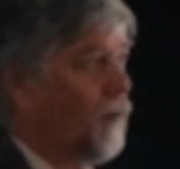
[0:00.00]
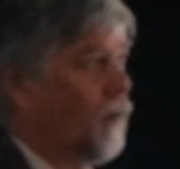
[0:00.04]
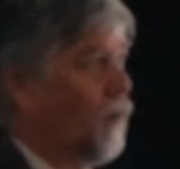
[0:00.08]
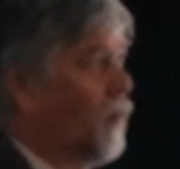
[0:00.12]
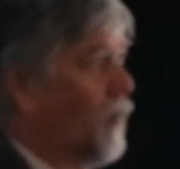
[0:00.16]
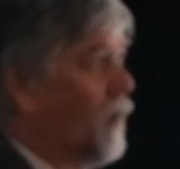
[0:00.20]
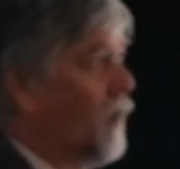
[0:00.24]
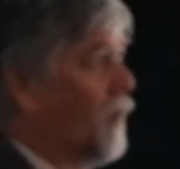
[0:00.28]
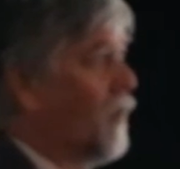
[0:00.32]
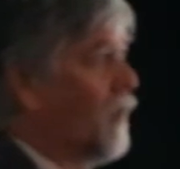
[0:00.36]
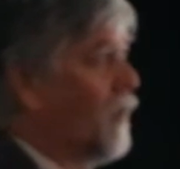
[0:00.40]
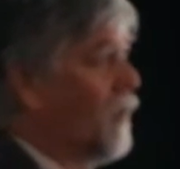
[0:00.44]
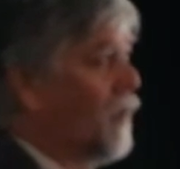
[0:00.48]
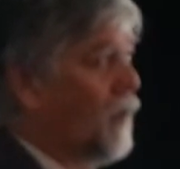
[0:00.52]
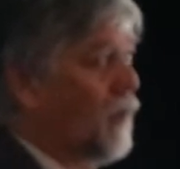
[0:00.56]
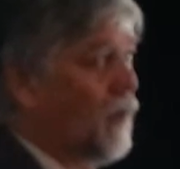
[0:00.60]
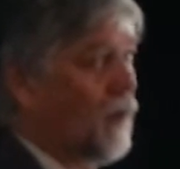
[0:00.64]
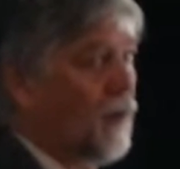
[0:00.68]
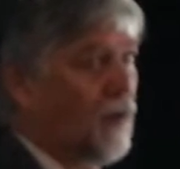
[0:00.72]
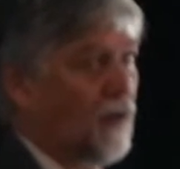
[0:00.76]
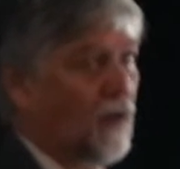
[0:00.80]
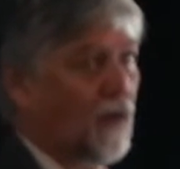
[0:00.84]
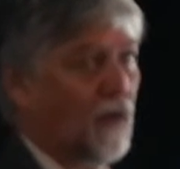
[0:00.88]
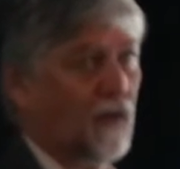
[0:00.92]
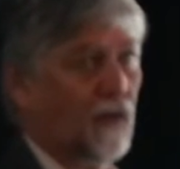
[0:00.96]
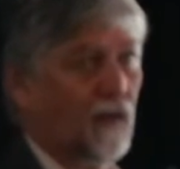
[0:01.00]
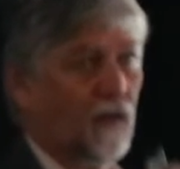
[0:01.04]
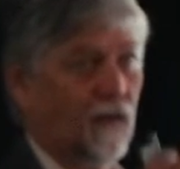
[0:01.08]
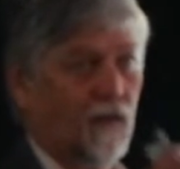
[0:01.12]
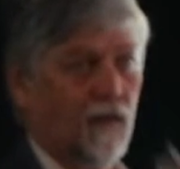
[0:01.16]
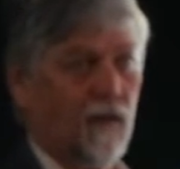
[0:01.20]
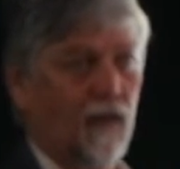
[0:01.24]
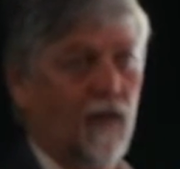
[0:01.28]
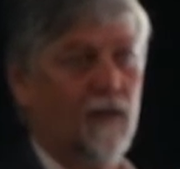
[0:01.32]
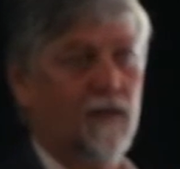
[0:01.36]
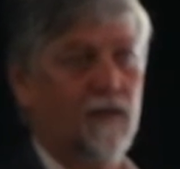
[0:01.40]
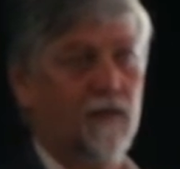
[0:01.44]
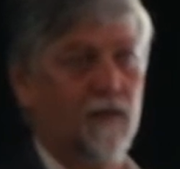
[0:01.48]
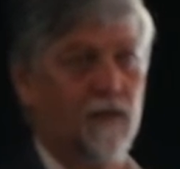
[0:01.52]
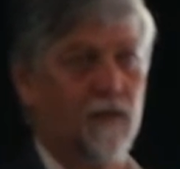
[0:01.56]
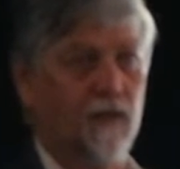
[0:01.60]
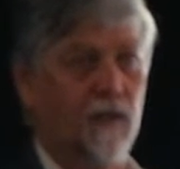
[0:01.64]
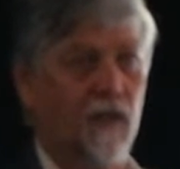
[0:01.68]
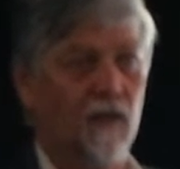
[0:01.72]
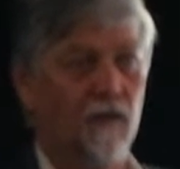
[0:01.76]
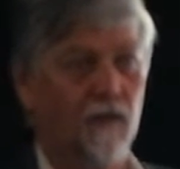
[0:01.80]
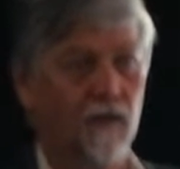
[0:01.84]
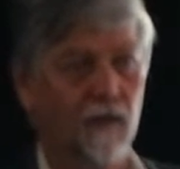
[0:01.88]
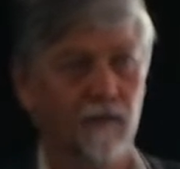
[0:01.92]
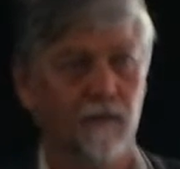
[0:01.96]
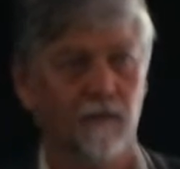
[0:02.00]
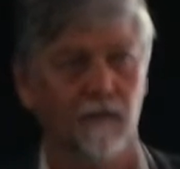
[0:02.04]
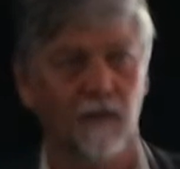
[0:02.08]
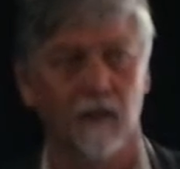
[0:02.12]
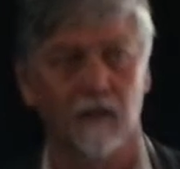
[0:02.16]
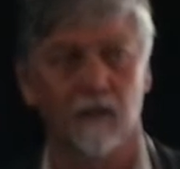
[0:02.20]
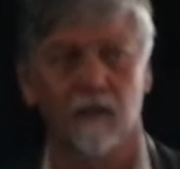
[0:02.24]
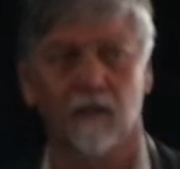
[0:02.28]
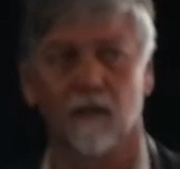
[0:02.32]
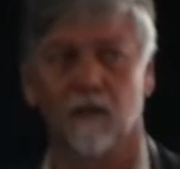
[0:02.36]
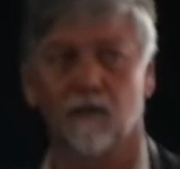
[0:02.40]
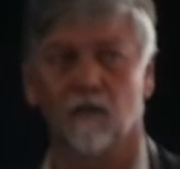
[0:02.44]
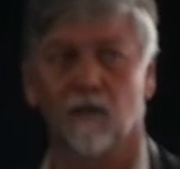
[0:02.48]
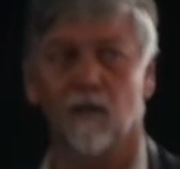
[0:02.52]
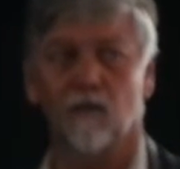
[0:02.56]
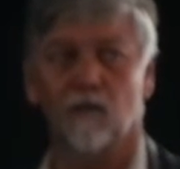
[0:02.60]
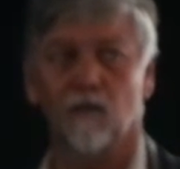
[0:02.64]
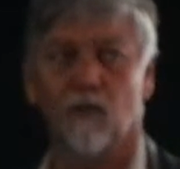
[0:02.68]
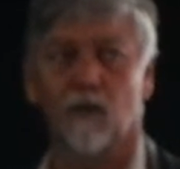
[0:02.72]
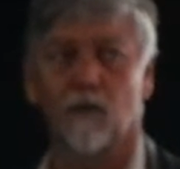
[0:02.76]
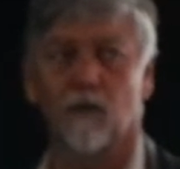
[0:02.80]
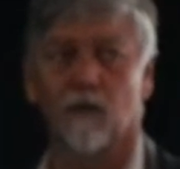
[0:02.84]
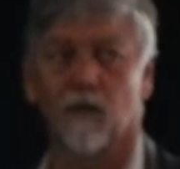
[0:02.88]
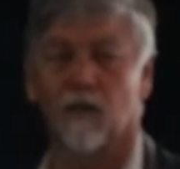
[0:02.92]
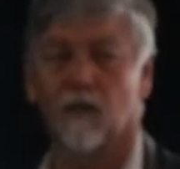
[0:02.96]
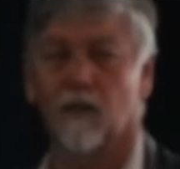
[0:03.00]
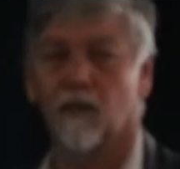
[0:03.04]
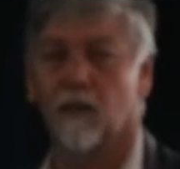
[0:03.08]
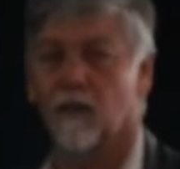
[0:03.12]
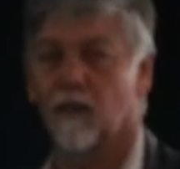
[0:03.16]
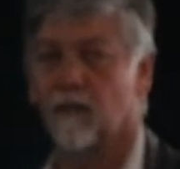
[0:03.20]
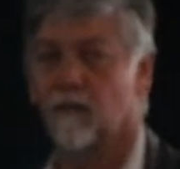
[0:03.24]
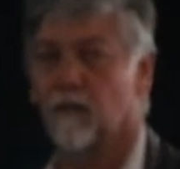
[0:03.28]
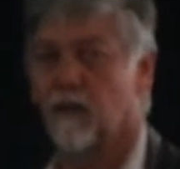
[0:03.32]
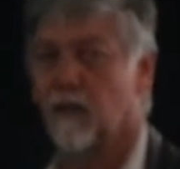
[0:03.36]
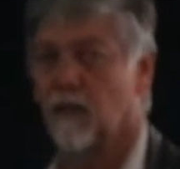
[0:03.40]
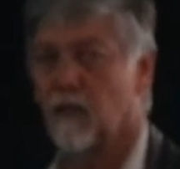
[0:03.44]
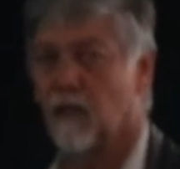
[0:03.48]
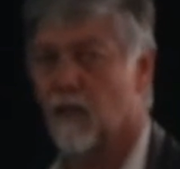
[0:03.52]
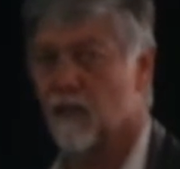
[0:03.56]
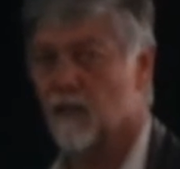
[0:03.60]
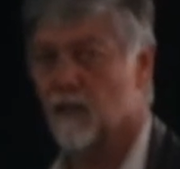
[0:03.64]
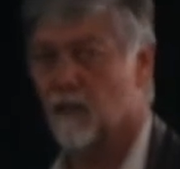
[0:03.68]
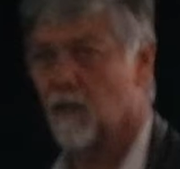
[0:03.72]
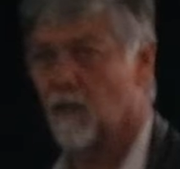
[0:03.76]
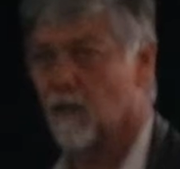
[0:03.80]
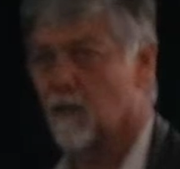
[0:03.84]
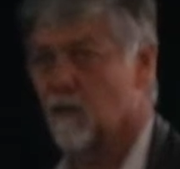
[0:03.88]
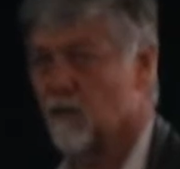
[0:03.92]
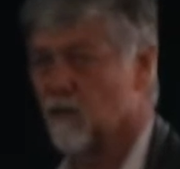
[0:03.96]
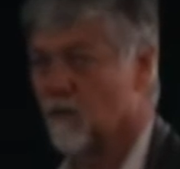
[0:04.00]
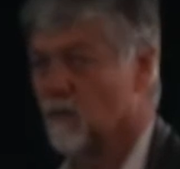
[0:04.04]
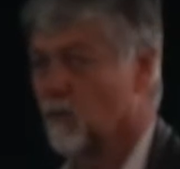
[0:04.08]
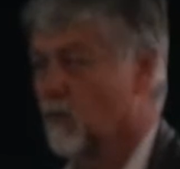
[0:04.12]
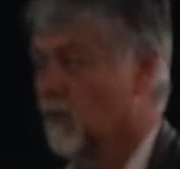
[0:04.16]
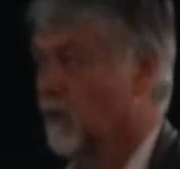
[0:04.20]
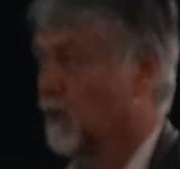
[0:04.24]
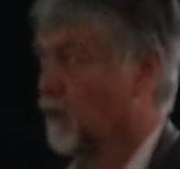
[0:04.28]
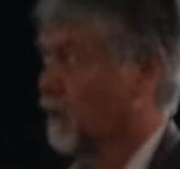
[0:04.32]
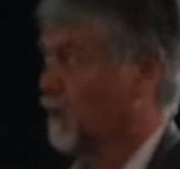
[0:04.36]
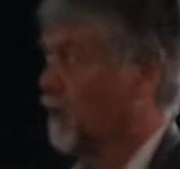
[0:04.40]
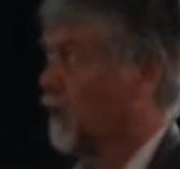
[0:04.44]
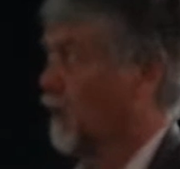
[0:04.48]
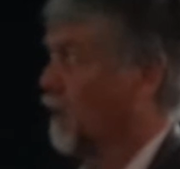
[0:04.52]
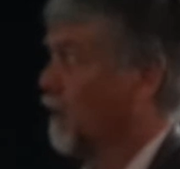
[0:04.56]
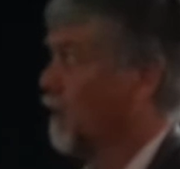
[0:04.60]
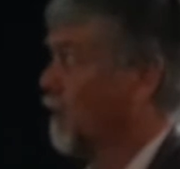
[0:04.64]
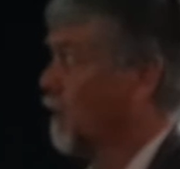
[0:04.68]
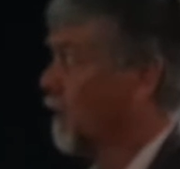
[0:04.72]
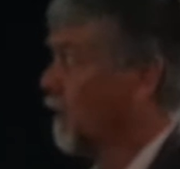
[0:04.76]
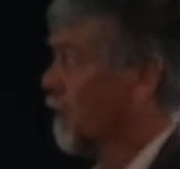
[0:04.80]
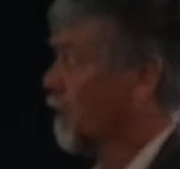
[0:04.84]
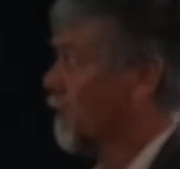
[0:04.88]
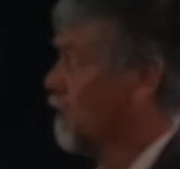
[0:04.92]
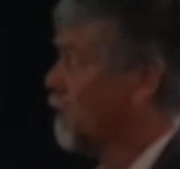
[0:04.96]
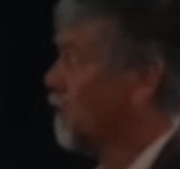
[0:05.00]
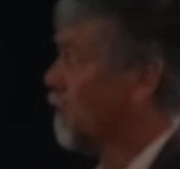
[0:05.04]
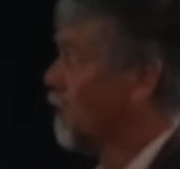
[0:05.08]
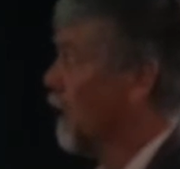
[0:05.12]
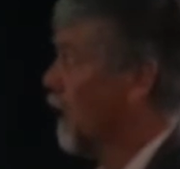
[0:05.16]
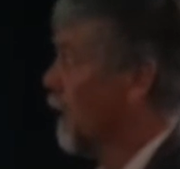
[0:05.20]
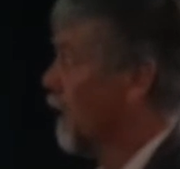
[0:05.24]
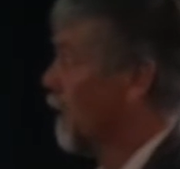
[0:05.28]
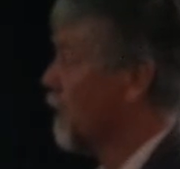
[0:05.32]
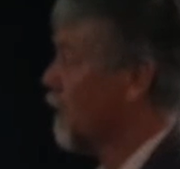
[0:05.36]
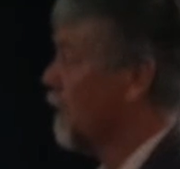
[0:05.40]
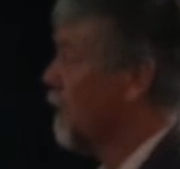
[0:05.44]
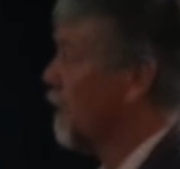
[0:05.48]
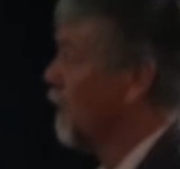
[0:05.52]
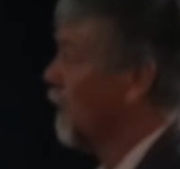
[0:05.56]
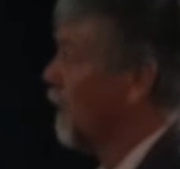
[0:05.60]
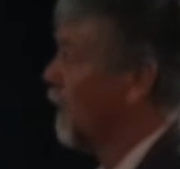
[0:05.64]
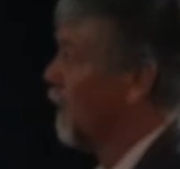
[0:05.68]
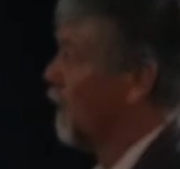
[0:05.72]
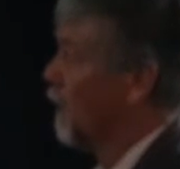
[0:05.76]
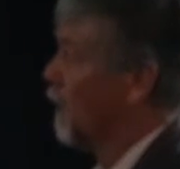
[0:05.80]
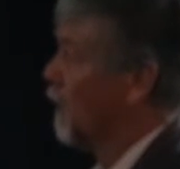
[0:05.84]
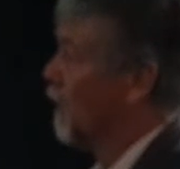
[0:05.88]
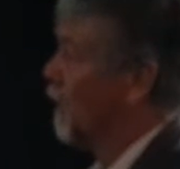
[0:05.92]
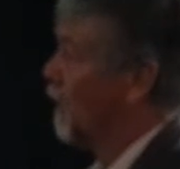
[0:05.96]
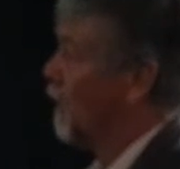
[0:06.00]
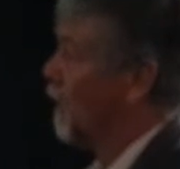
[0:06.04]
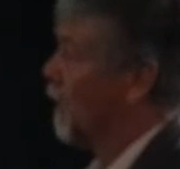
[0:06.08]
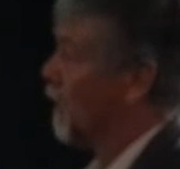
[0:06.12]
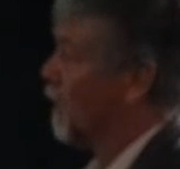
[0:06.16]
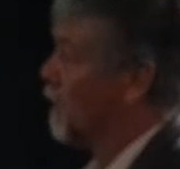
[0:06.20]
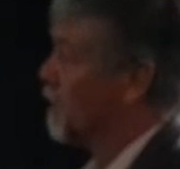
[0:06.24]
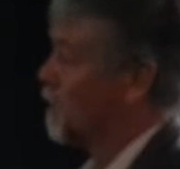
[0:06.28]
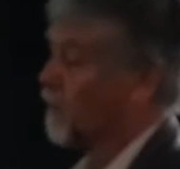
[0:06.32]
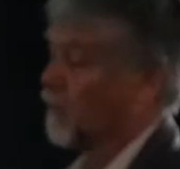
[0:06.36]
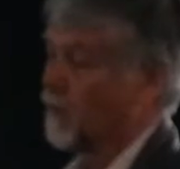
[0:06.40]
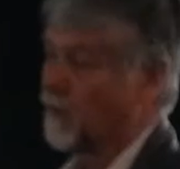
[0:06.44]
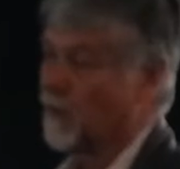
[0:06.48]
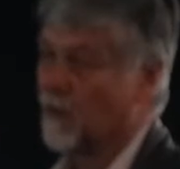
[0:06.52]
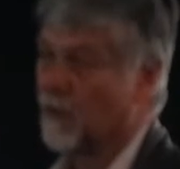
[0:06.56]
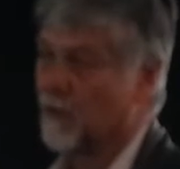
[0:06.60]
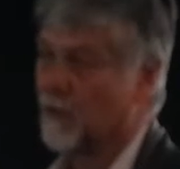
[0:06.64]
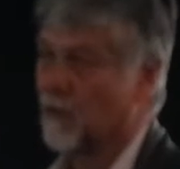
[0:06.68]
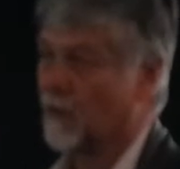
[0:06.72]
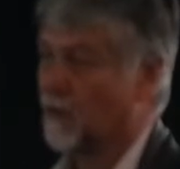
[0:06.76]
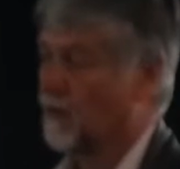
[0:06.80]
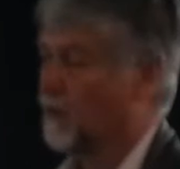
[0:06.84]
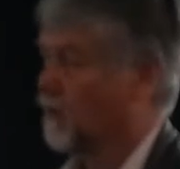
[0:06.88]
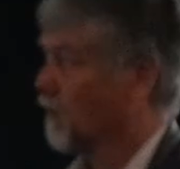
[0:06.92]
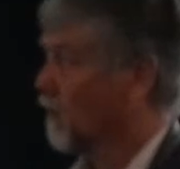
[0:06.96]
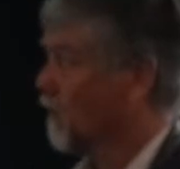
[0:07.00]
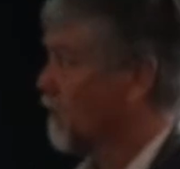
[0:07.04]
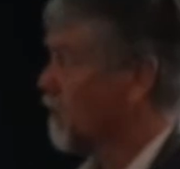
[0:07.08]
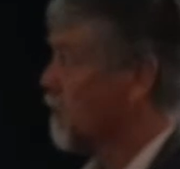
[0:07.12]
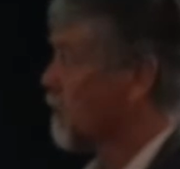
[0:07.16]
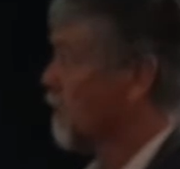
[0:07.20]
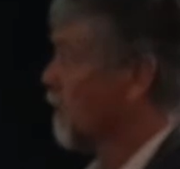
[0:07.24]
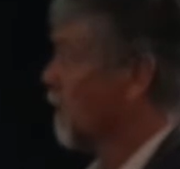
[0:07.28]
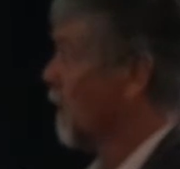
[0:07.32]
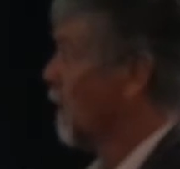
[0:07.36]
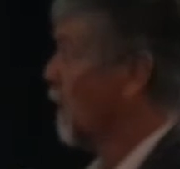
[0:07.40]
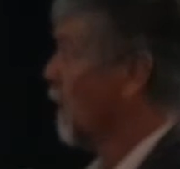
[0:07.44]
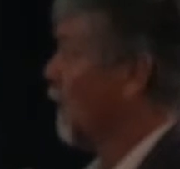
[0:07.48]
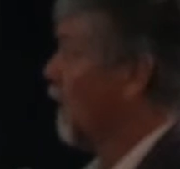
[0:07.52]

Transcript: We, thanks to Sarah and her group, we were engaged to go do some work down near Coolgardie, near Southern Cross.